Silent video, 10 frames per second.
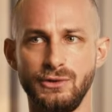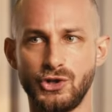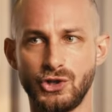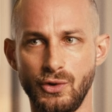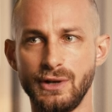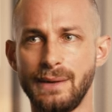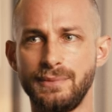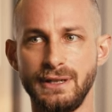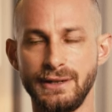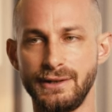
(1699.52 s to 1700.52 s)
you showed
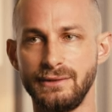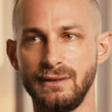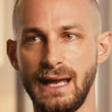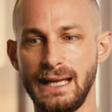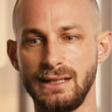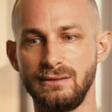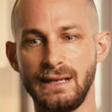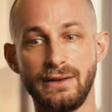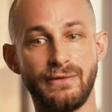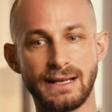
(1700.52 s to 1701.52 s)
up here and
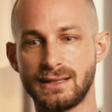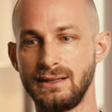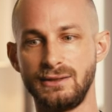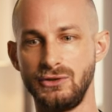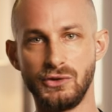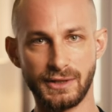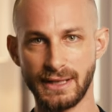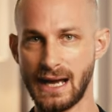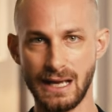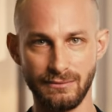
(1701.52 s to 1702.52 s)
invested your
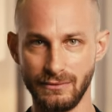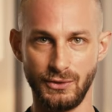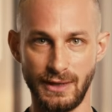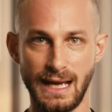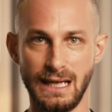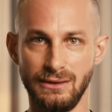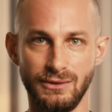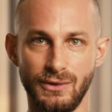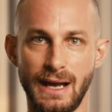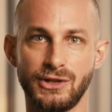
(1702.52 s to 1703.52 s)
time today
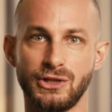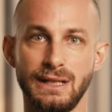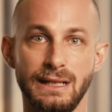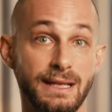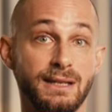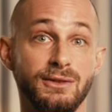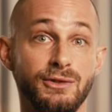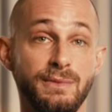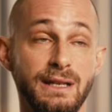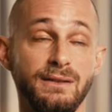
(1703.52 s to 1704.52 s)
to actually listen
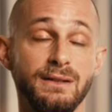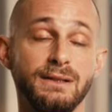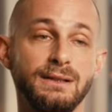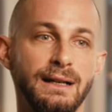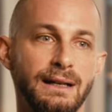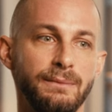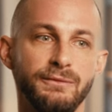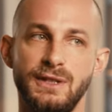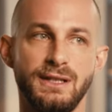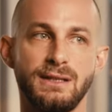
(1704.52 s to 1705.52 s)
to me.
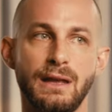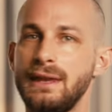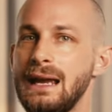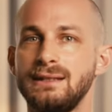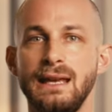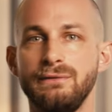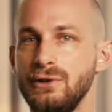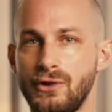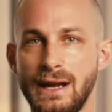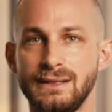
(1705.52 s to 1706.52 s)
This is nothing I take for
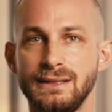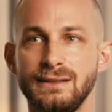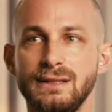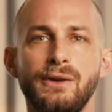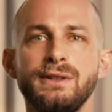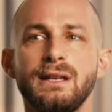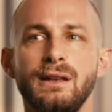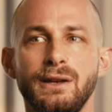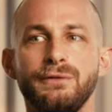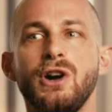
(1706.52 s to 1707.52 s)
granted. There is a
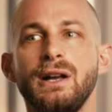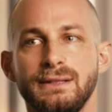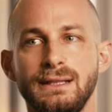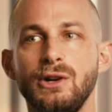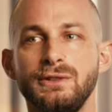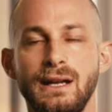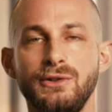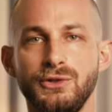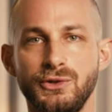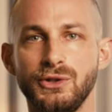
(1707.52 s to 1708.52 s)
lot of content out there
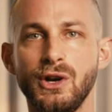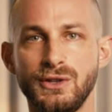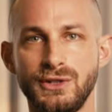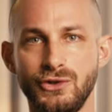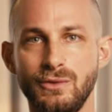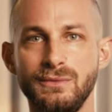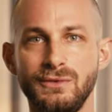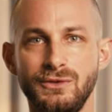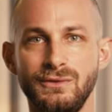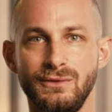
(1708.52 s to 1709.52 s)
you could consume
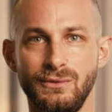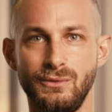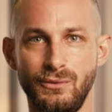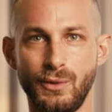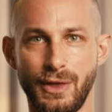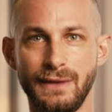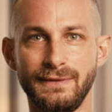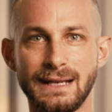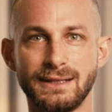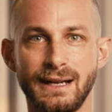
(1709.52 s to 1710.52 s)
within
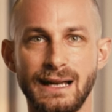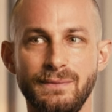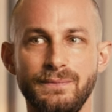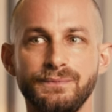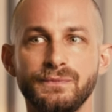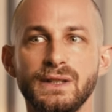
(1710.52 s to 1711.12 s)
that time,